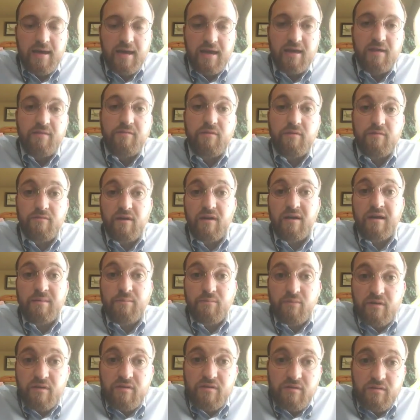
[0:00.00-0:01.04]
And if you're very
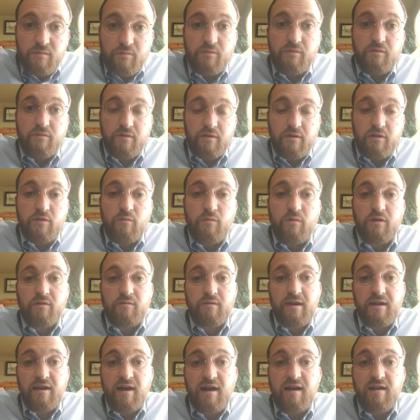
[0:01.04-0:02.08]
principled and you want to
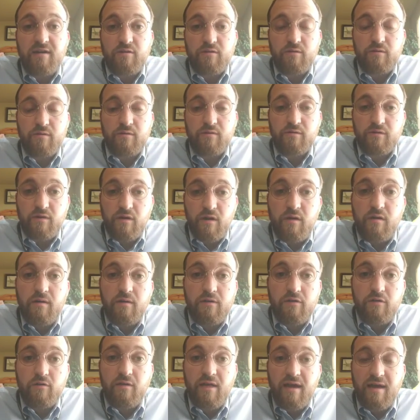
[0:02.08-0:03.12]
write high assurance
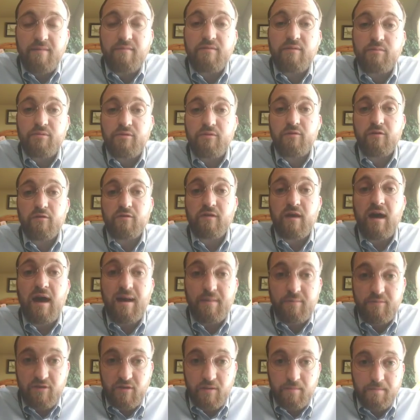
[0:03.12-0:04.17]
code, you'll have the Plutus
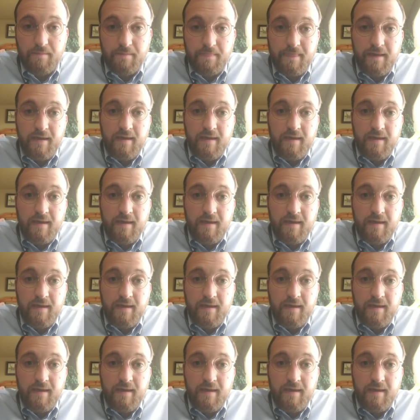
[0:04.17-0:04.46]
option.